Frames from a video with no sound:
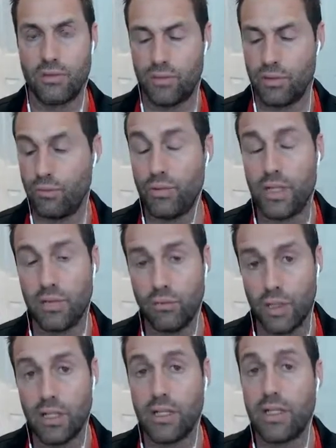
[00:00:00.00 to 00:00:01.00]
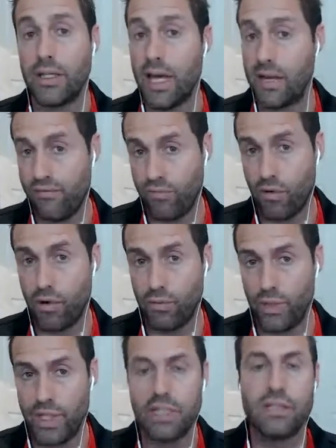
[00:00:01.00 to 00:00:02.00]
we will in that 4-week